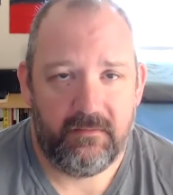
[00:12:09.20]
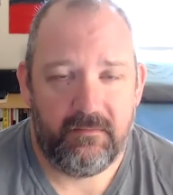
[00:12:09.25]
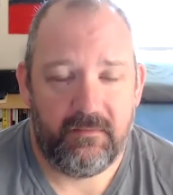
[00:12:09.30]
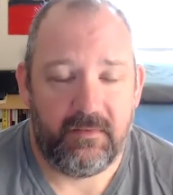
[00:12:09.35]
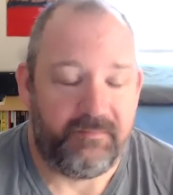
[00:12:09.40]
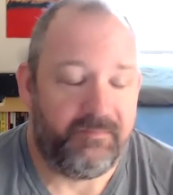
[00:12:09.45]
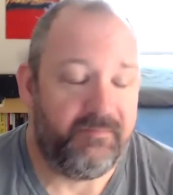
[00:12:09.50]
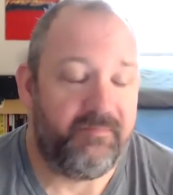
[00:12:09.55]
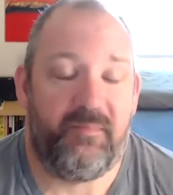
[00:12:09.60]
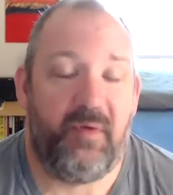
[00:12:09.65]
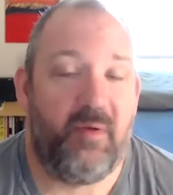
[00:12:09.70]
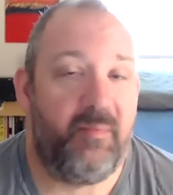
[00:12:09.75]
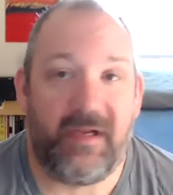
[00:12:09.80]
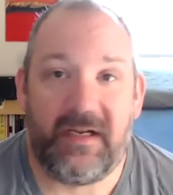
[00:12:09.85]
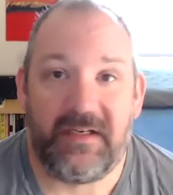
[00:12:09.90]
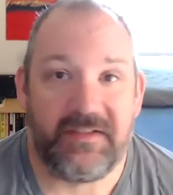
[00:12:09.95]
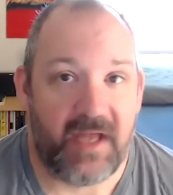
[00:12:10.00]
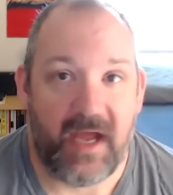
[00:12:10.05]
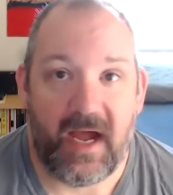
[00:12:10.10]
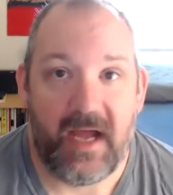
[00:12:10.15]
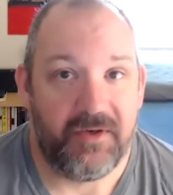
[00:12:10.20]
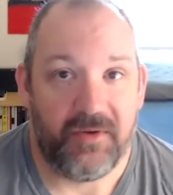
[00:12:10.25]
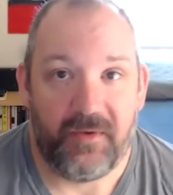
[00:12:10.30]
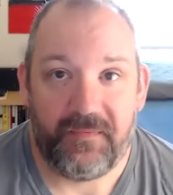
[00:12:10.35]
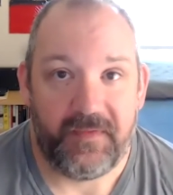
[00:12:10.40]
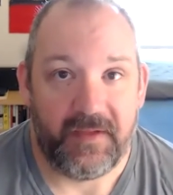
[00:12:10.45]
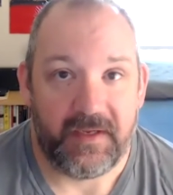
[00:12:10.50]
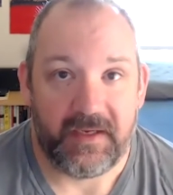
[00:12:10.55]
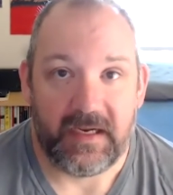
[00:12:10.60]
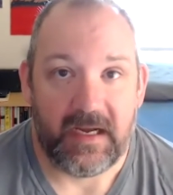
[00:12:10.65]
well, because I
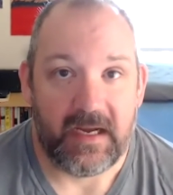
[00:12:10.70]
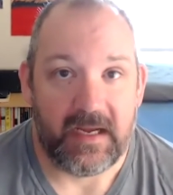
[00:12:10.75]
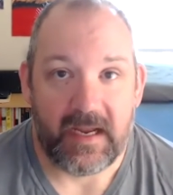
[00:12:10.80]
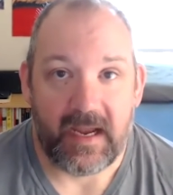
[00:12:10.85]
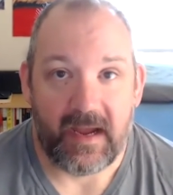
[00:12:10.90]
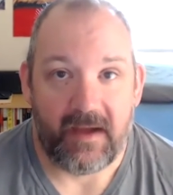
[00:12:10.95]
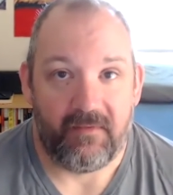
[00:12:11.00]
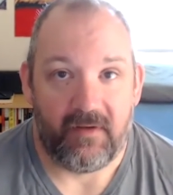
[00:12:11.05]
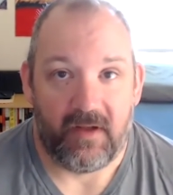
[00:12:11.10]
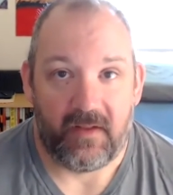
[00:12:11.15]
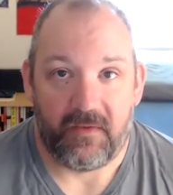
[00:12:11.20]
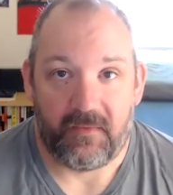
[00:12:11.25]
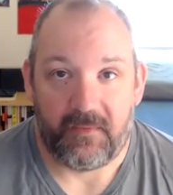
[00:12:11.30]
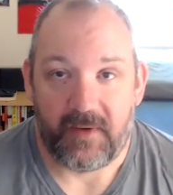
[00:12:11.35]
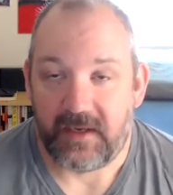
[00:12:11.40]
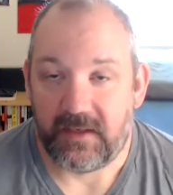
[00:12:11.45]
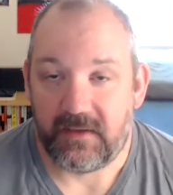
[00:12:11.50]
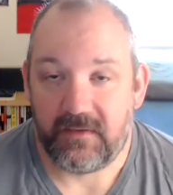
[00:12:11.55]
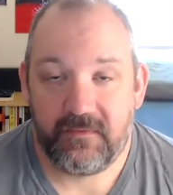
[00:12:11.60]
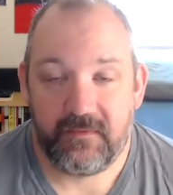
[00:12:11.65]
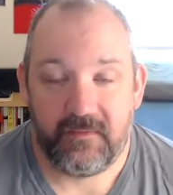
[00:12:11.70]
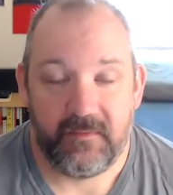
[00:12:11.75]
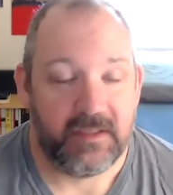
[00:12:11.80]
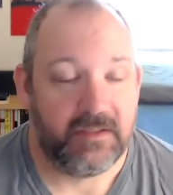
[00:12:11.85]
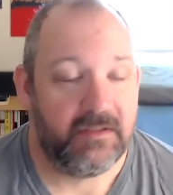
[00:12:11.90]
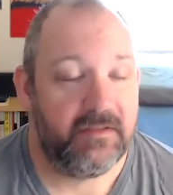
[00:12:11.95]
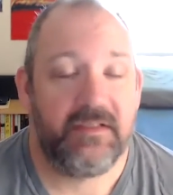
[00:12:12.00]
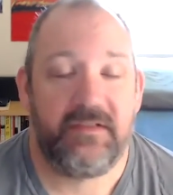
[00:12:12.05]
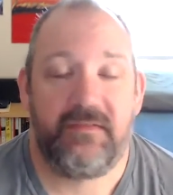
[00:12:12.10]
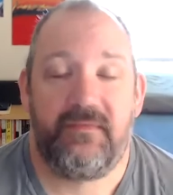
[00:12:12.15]
don't think I have all the right information.
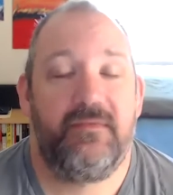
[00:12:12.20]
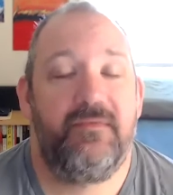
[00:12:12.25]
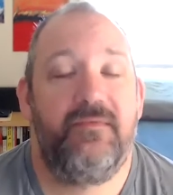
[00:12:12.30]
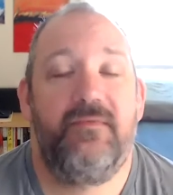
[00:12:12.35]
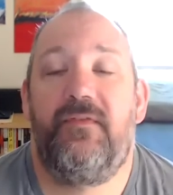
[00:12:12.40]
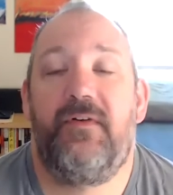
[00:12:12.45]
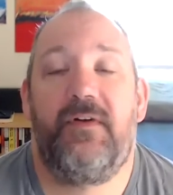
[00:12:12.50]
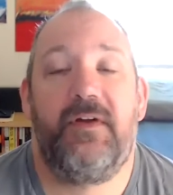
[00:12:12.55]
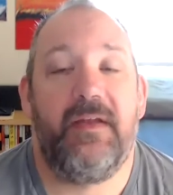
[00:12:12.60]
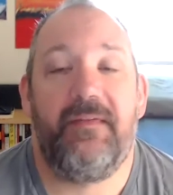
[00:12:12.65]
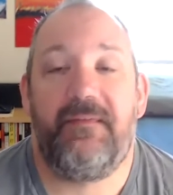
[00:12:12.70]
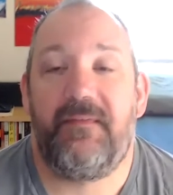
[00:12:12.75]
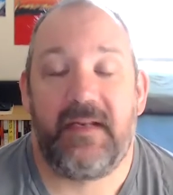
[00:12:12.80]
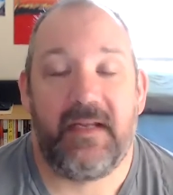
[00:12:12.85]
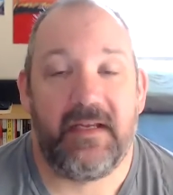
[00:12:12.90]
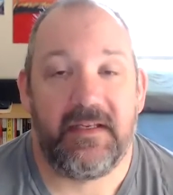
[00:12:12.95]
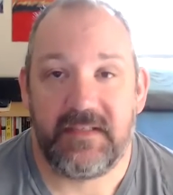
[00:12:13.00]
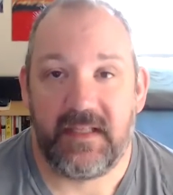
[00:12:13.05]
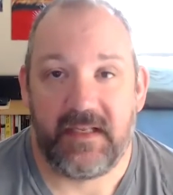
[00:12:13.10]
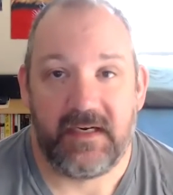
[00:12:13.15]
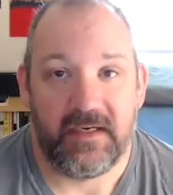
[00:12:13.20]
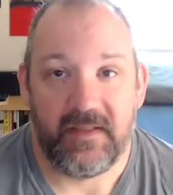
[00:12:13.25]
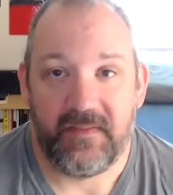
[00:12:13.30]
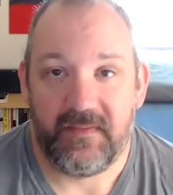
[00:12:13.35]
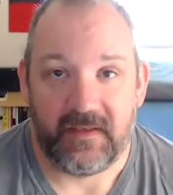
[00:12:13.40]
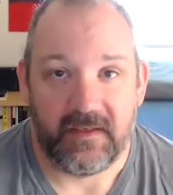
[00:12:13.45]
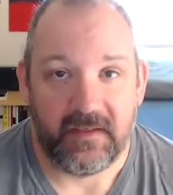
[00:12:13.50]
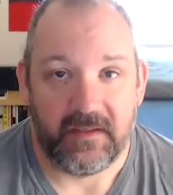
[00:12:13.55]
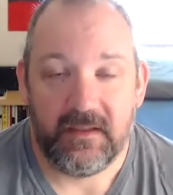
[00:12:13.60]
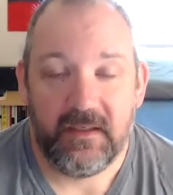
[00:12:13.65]
Let's forget that I said
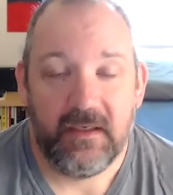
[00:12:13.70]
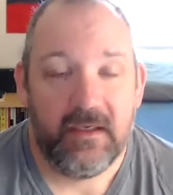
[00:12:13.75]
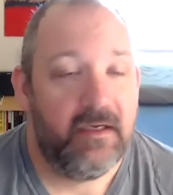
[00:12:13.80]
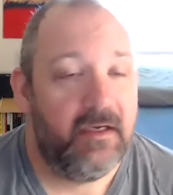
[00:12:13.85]
anything.